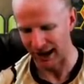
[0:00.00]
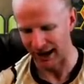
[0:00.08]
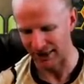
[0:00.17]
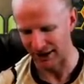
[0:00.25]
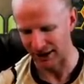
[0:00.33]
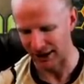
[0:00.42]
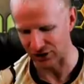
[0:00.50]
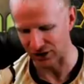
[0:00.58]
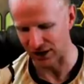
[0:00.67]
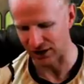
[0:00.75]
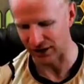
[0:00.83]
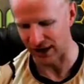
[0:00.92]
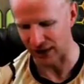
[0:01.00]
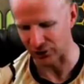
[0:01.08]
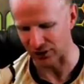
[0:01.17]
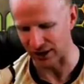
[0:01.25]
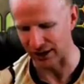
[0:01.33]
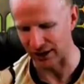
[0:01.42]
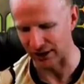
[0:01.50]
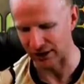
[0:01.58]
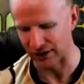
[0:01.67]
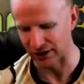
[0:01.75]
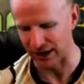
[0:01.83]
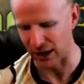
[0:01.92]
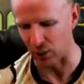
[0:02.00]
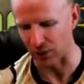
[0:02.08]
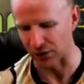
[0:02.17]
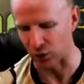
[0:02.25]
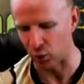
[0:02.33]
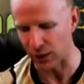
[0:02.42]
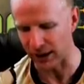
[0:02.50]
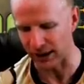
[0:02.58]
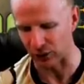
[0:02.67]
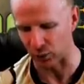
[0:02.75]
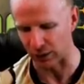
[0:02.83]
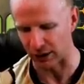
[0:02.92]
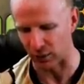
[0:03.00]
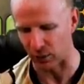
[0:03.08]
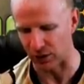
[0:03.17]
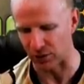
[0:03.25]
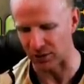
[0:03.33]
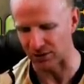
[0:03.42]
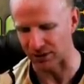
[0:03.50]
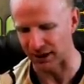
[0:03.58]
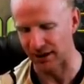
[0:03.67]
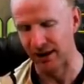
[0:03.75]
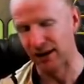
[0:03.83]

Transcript: and they're actually on the outside clearing out while the queen is working her way through the inside.